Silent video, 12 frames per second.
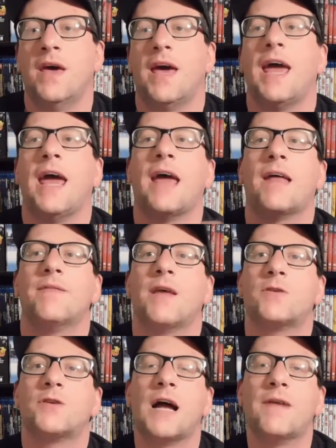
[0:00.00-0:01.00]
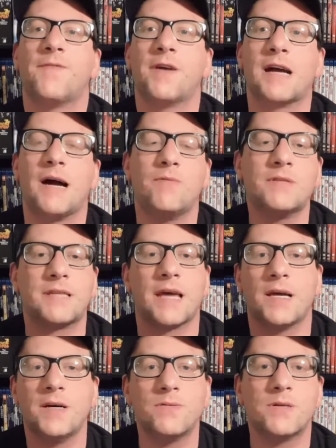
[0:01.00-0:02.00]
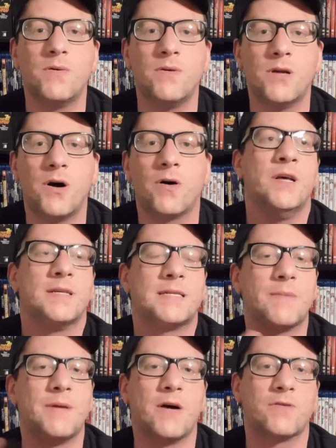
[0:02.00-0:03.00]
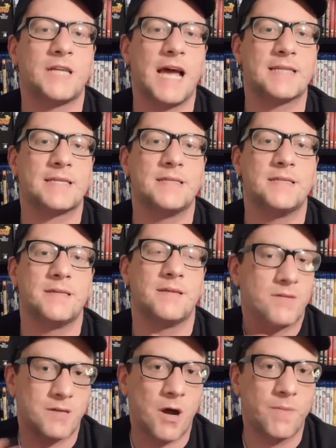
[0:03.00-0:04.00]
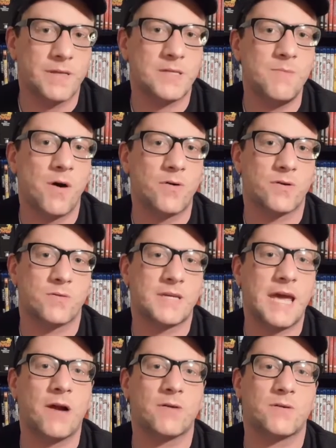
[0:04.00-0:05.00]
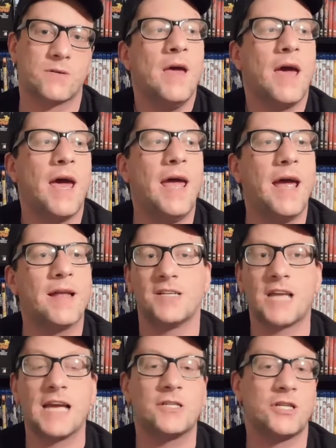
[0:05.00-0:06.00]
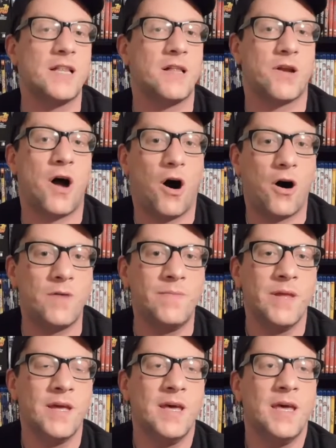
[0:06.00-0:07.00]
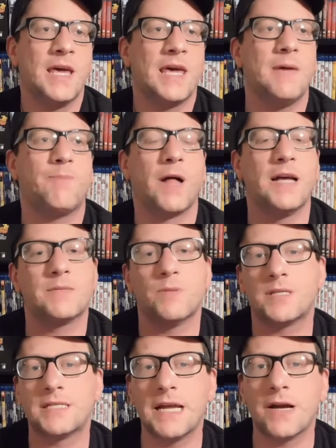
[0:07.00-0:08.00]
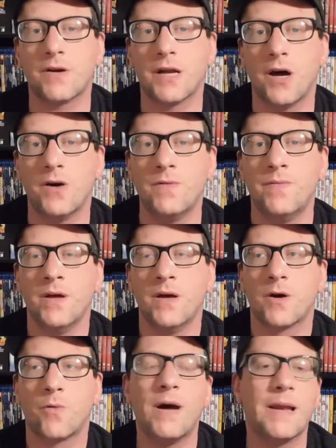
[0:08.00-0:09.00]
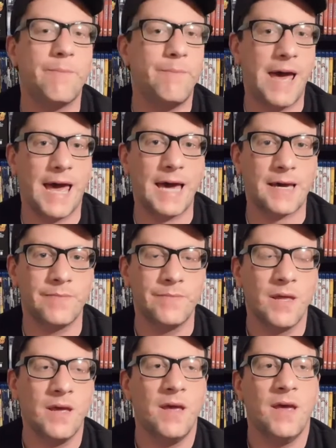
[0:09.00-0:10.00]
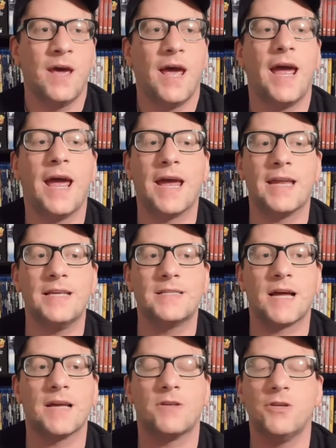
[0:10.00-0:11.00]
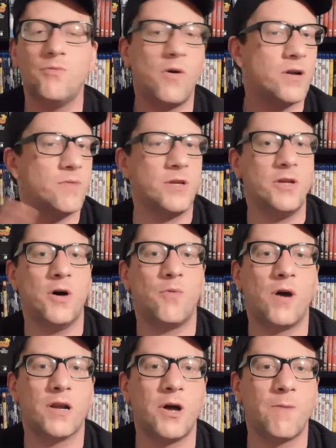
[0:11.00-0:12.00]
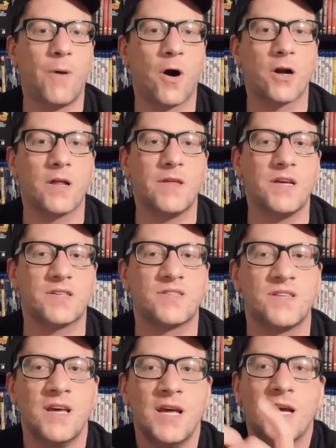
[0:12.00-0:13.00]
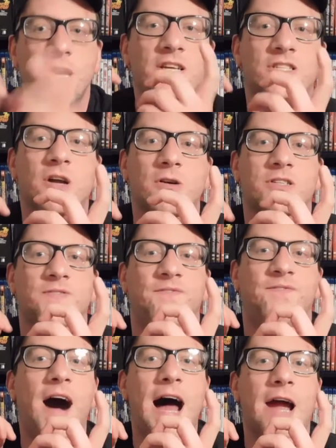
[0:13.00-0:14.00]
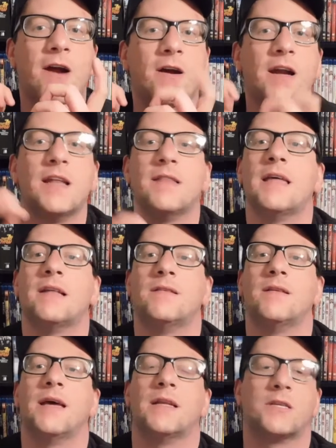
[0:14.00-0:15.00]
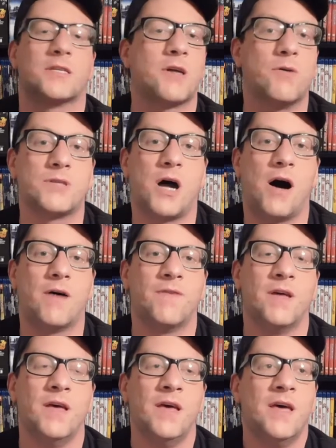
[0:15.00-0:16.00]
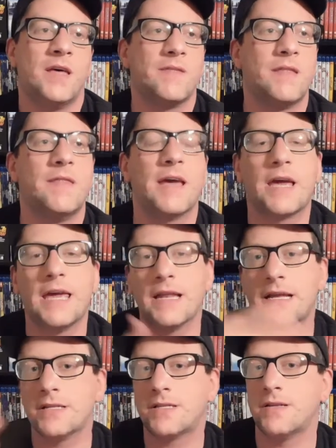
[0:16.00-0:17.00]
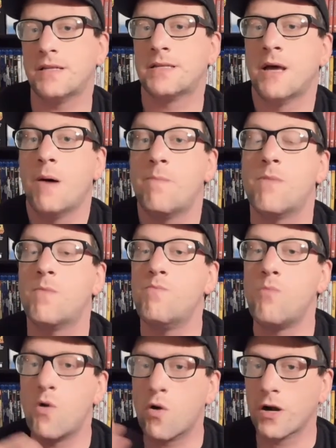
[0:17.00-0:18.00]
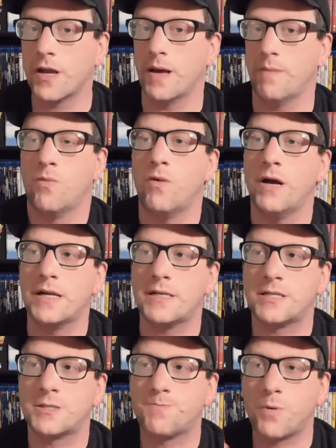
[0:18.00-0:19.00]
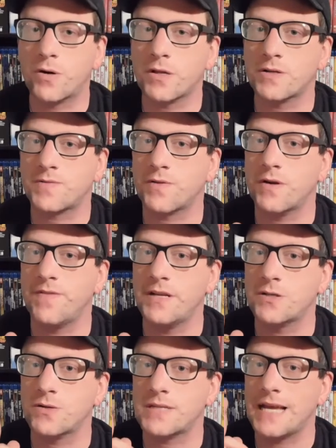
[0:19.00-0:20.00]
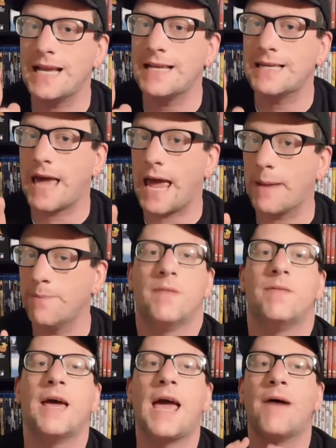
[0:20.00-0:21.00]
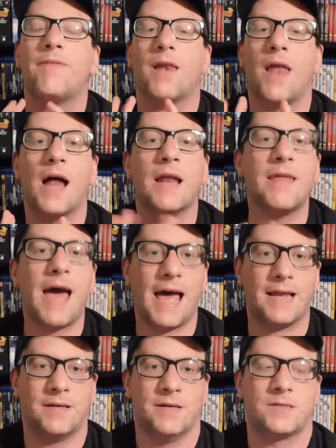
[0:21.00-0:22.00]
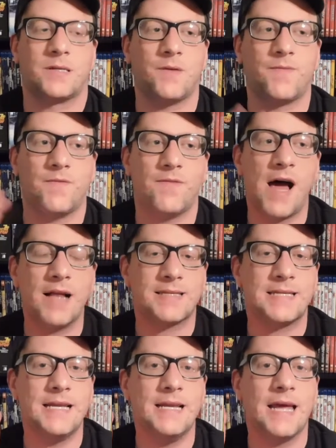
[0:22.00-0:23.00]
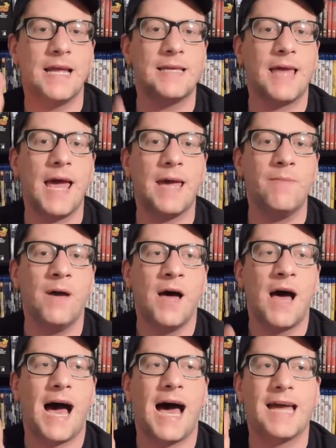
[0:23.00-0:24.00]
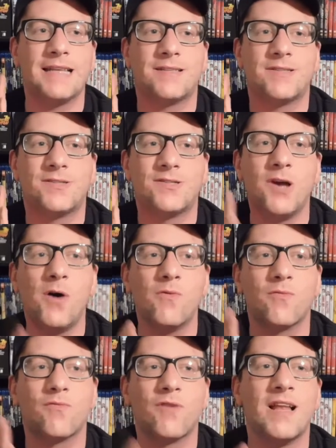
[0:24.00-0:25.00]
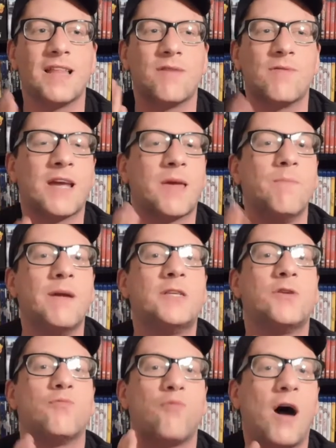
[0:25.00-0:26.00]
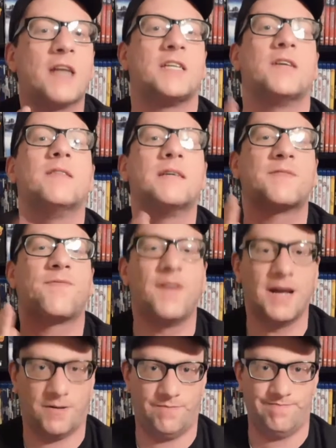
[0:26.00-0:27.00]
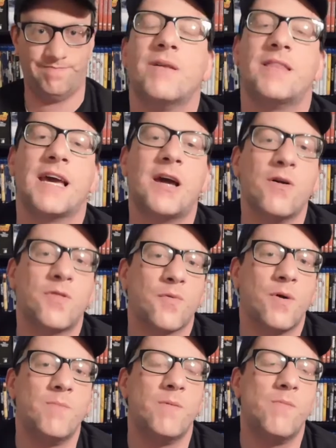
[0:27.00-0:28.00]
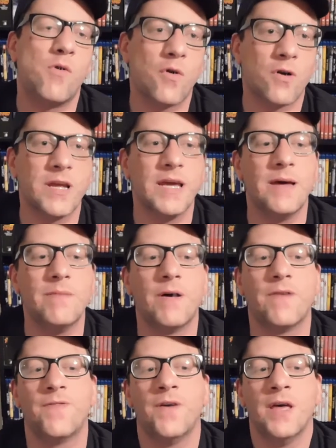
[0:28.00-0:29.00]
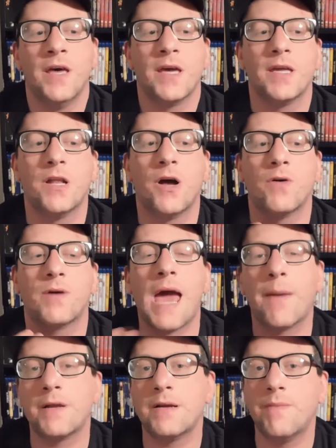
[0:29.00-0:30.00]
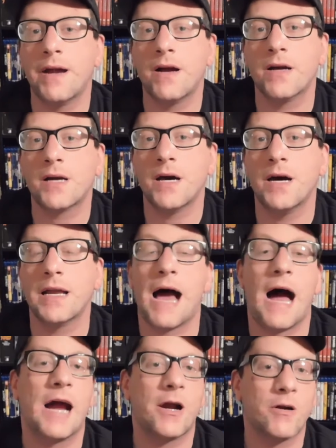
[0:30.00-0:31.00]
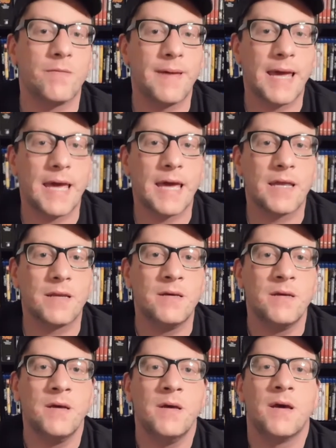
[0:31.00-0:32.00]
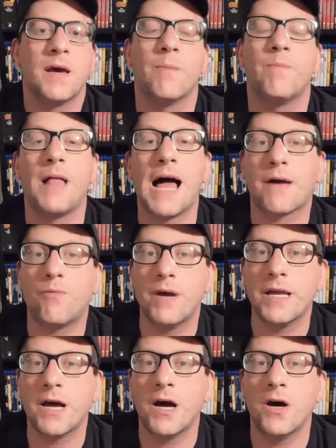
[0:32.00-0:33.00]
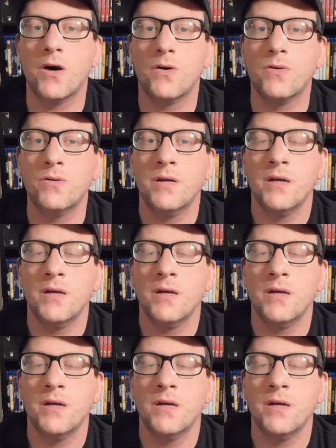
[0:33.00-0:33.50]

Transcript: and they're trying to figure out what the hell's going on. Samuel L. Jackson, Cobie Smulders' character, and Jake Gyllenhaal, he plays Mysterio, Quentin Beck. And he's like, you want, you don't want no part of this. He starts firing, and then it just goes off. And then they get into this memoriam, which, spoilers for Avengers: Endgame, they have a lot of that. So if you've not seen Endgame, I don't really recommend you watching this film. But they go through a memoriam of, you know, Captain America and Iron Man and Black Widow